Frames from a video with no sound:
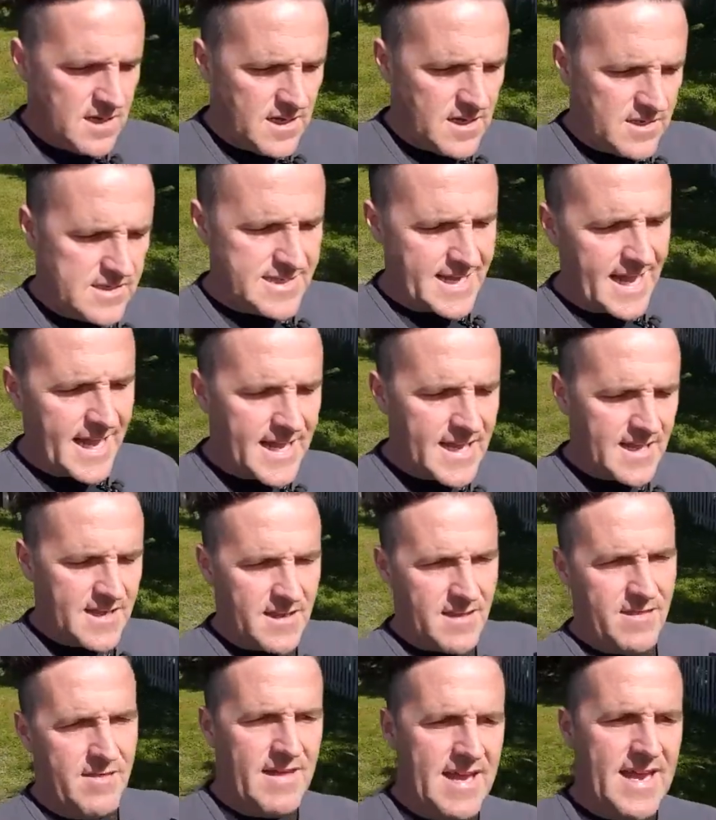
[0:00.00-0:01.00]
you take
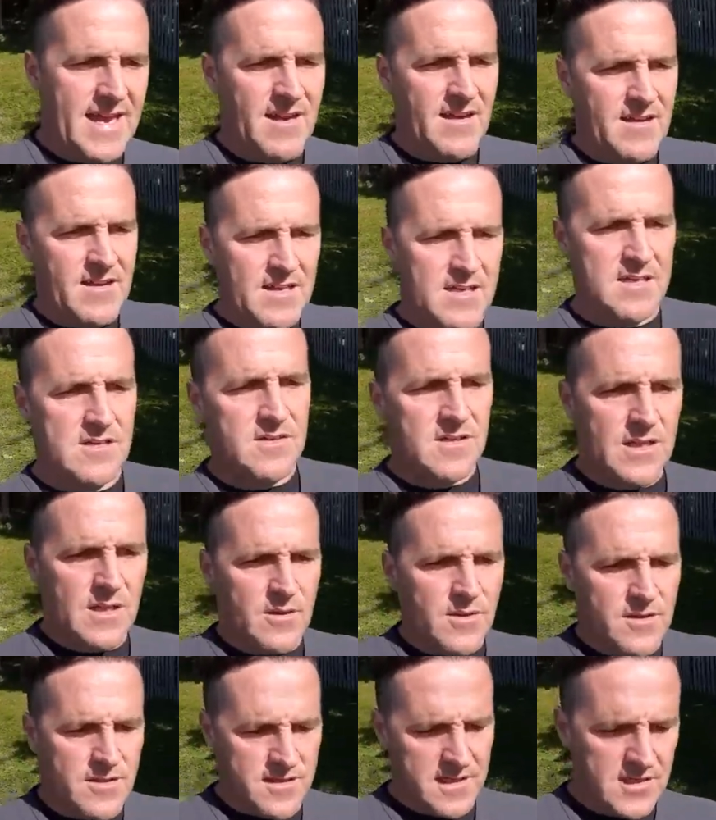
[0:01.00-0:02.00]
that, because a
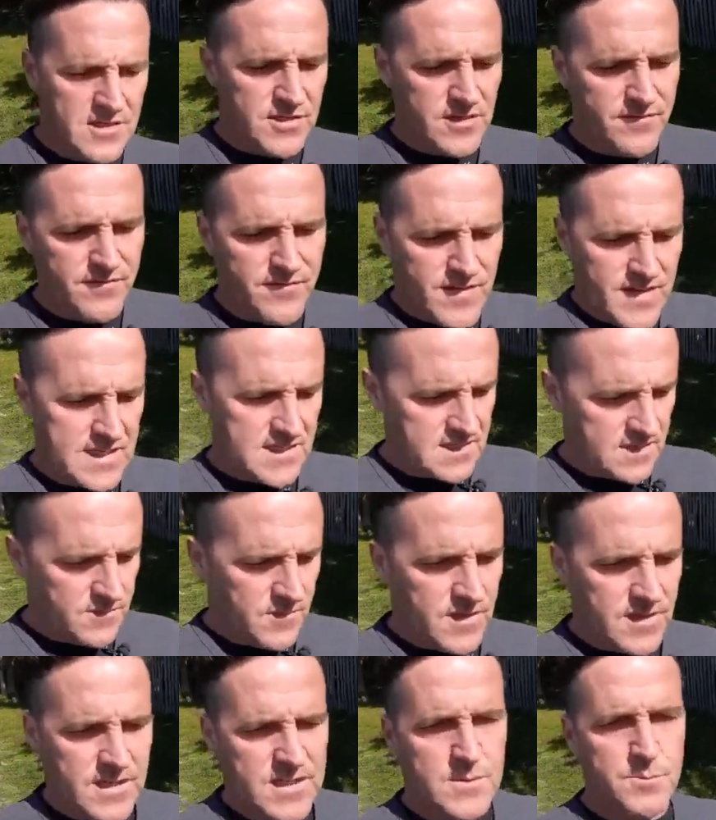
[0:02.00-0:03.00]
lot of things you invest them
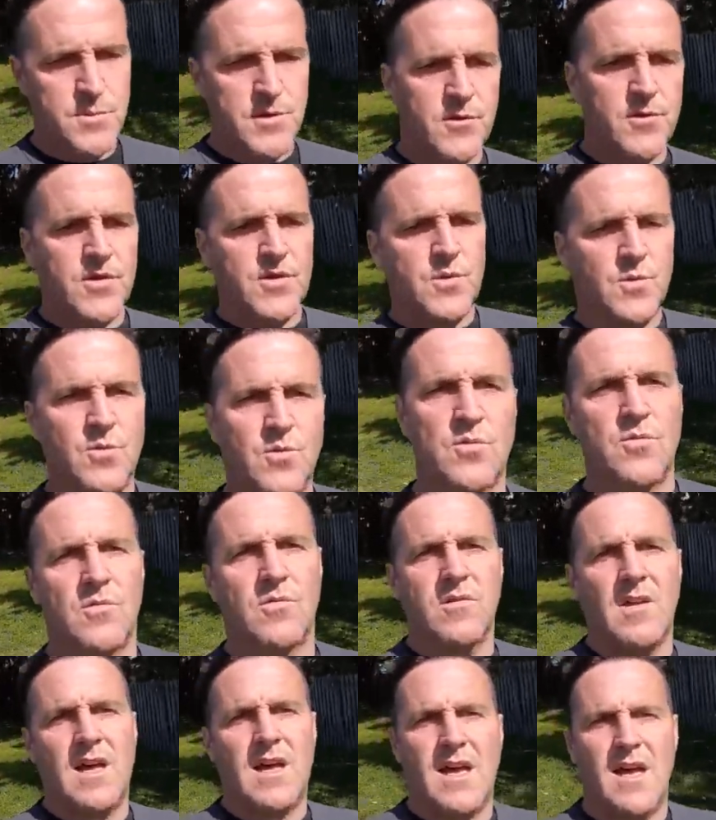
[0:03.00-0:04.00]
with a spiritual